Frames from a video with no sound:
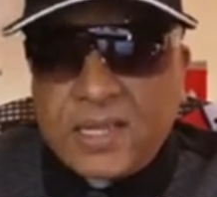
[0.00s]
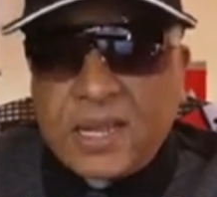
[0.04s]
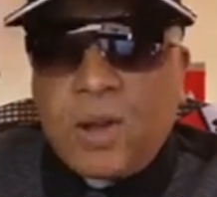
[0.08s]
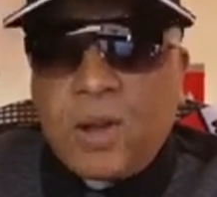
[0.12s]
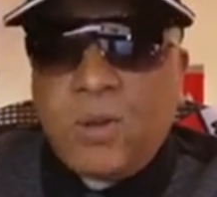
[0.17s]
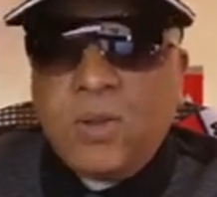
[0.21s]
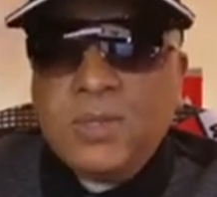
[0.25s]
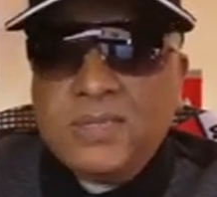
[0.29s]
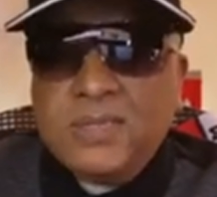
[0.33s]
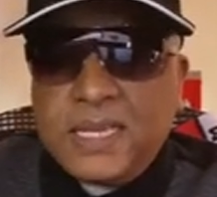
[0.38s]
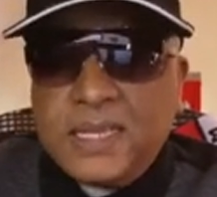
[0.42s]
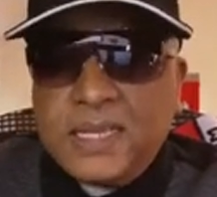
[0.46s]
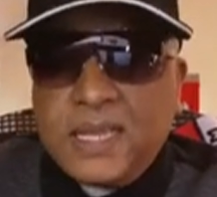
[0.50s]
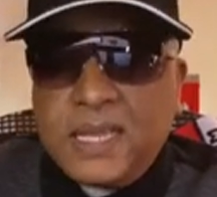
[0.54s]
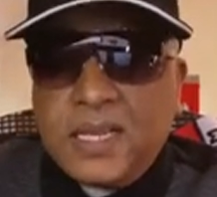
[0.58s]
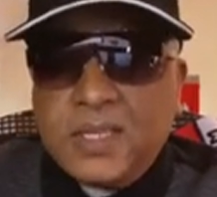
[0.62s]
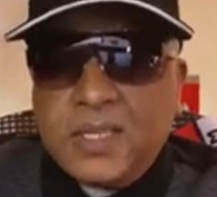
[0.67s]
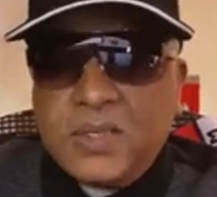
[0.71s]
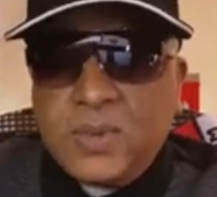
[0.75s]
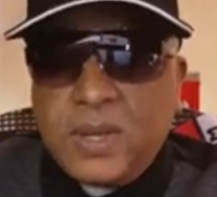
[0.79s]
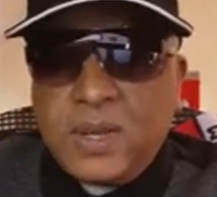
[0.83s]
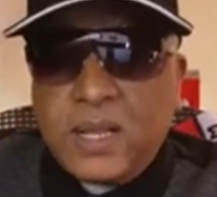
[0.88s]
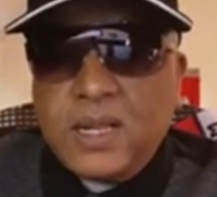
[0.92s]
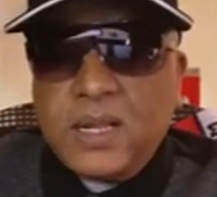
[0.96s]
I will say that
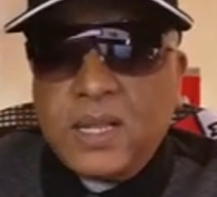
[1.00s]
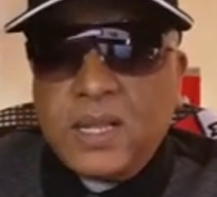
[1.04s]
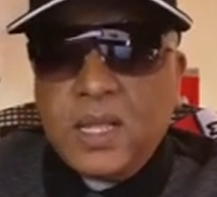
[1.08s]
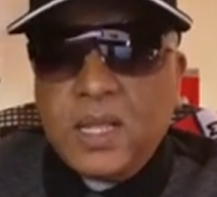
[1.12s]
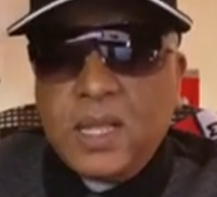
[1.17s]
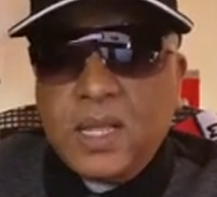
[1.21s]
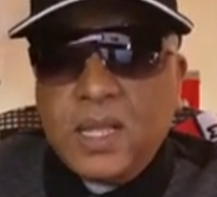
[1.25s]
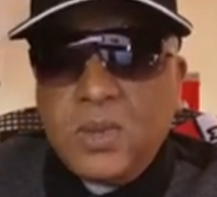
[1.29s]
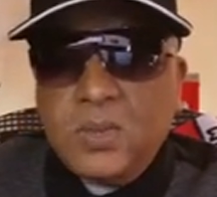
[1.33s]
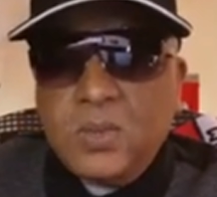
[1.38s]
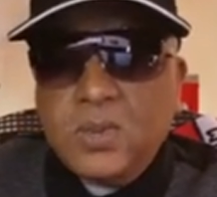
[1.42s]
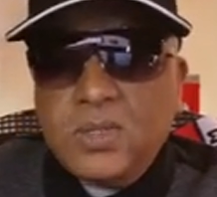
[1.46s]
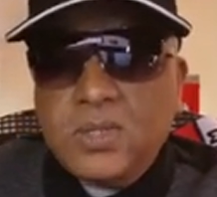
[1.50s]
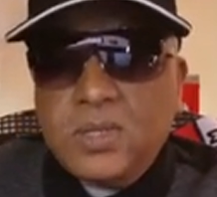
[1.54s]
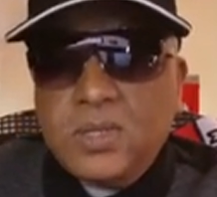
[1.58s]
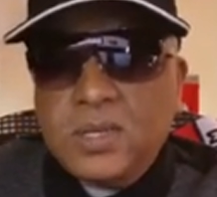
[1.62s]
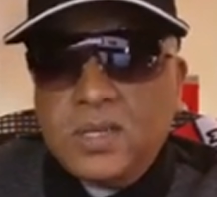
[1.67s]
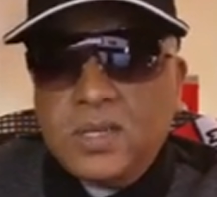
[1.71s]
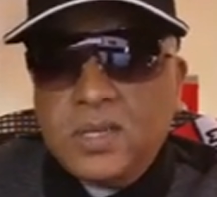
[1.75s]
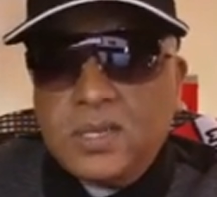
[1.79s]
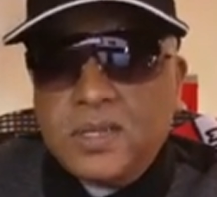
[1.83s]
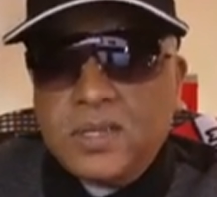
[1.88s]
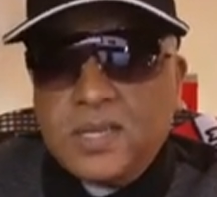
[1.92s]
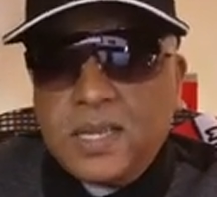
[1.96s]
as well. We shouldn't
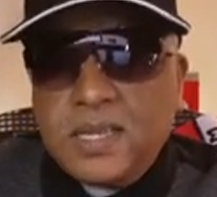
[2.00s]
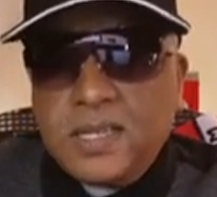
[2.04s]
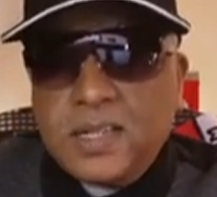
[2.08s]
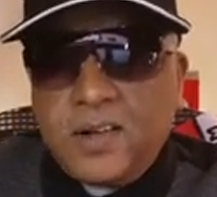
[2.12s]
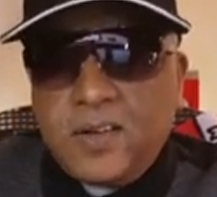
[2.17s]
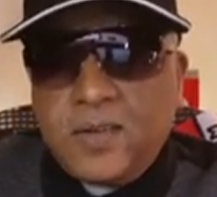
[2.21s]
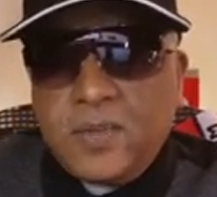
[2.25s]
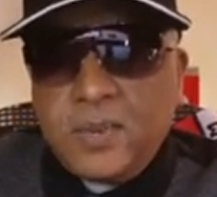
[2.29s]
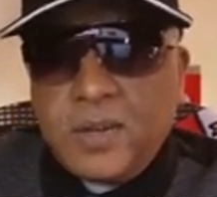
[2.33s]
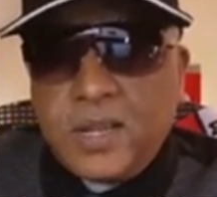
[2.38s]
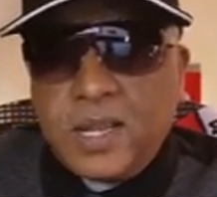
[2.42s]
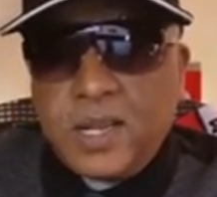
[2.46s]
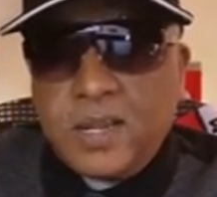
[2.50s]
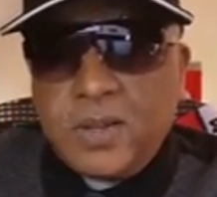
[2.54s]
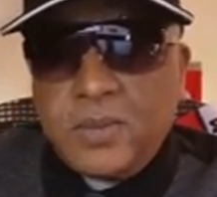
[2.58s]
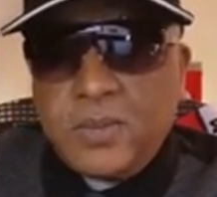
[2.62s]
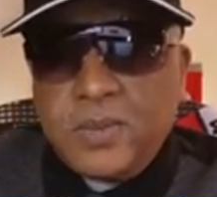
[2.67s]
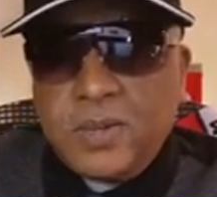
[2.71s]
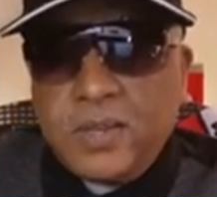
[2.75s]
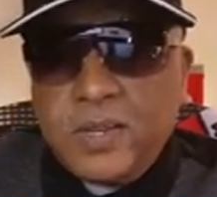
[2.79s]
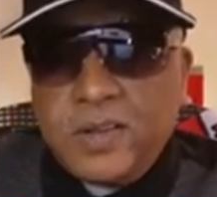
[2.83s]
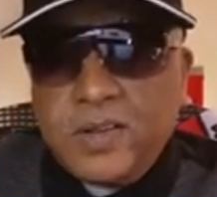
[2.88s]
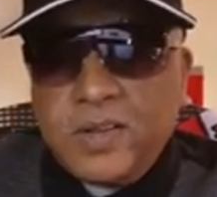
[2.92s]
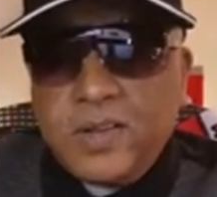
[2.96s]
criticize government until
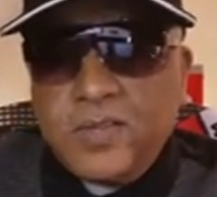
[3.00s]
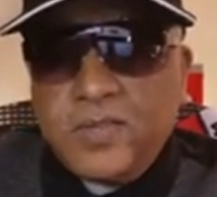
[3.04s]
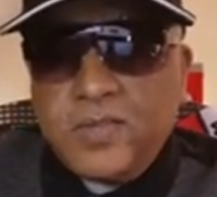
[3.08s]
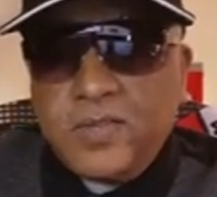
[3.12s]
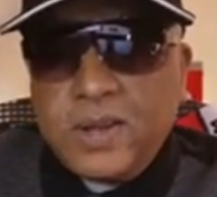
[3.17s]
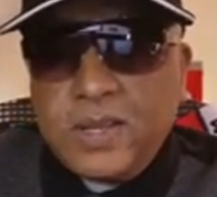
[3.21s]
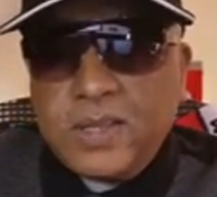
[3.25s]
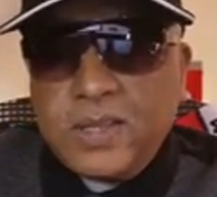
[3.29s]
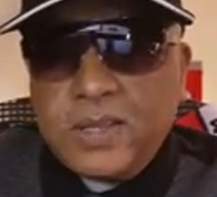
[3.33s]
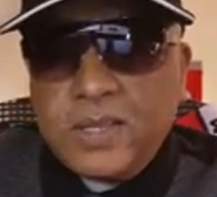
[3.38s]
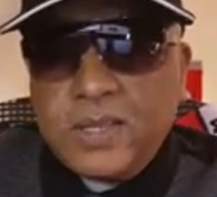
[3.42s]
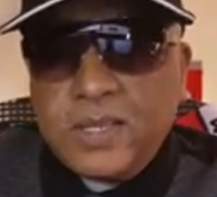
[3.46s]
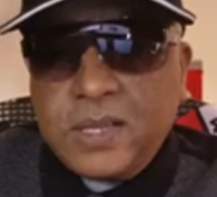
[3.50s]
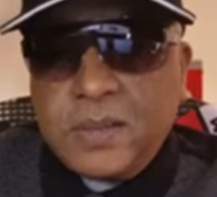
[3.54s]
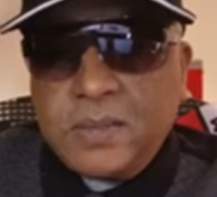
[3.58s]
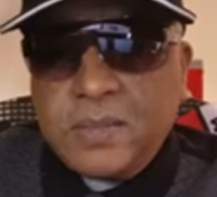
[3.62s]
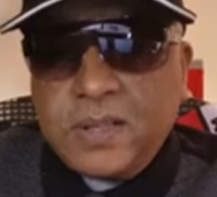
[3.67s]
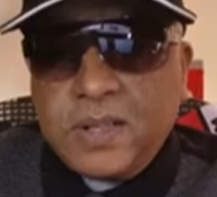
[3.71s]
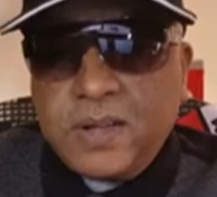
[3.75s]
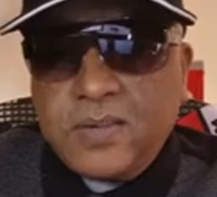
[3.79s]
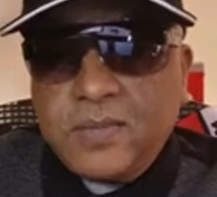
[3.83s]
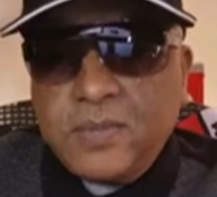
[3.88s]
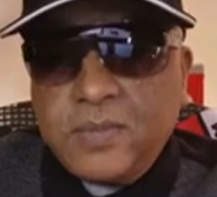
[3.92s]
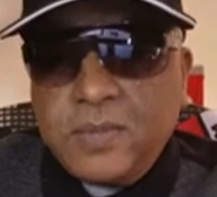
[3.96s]
we redefine the term
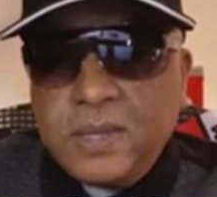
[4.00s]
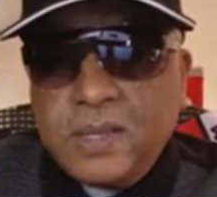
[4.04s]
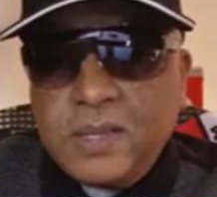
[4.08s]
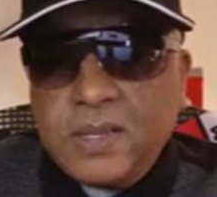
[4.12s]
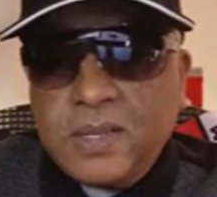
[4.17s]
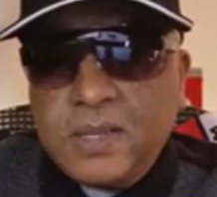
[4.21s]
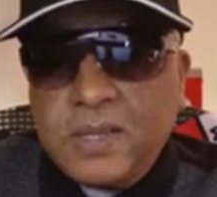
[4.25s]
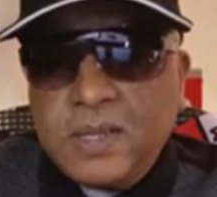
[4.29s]
government.